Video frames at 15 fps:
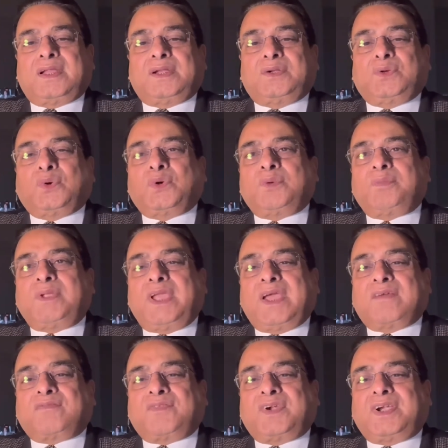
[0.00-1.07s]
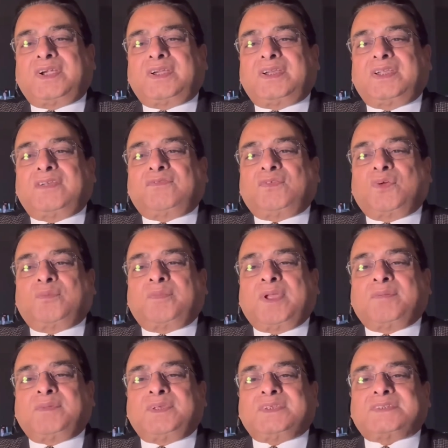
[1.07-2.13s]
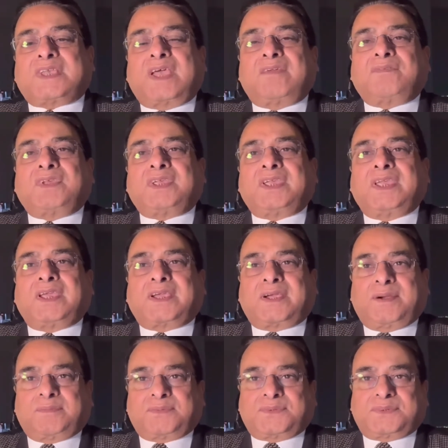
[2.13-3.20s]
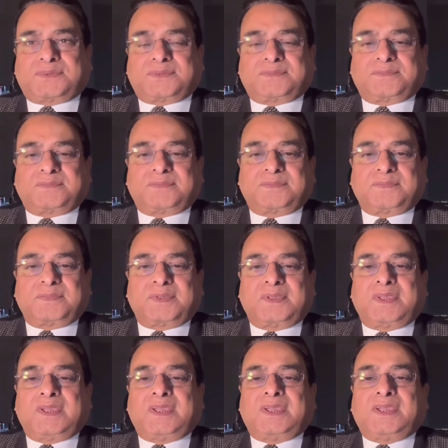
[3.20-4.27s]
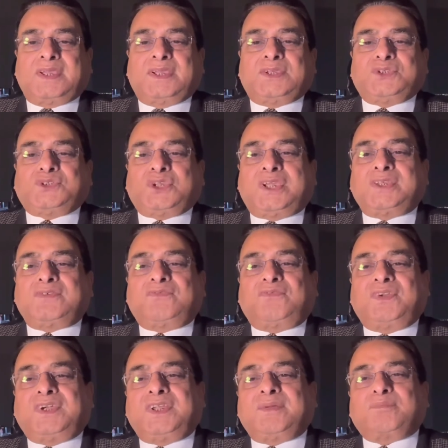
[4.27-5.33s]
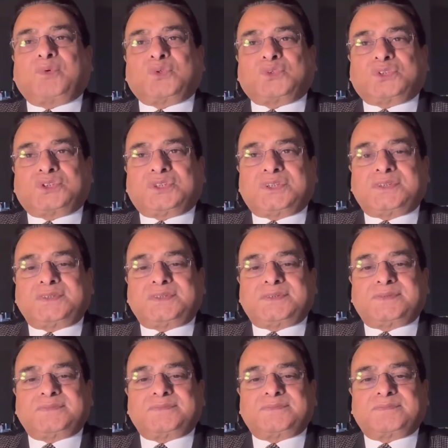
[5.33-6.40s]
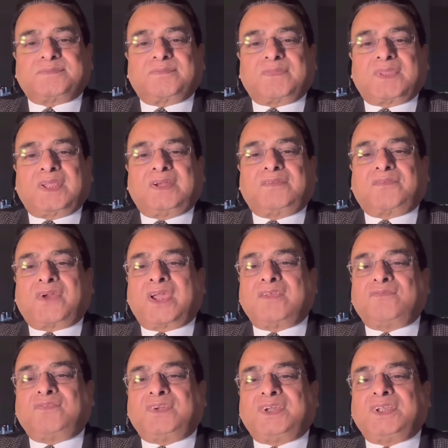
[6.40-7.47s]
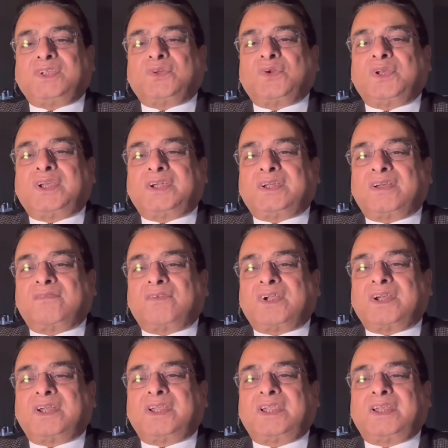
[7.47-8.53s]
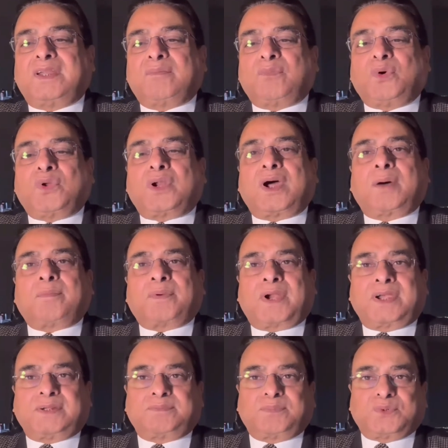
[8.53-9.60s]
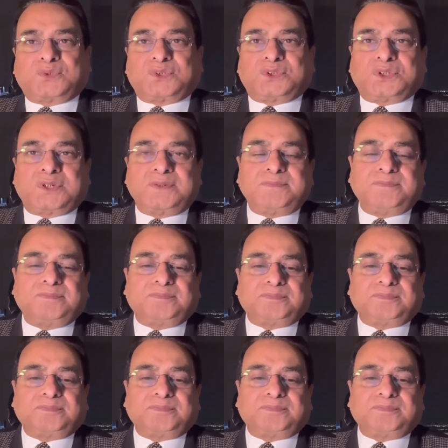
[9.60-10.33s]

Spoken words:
Don't be afraid if your baby is having hiccups. Change feeding positions. Try feeding your little one in a more upright position.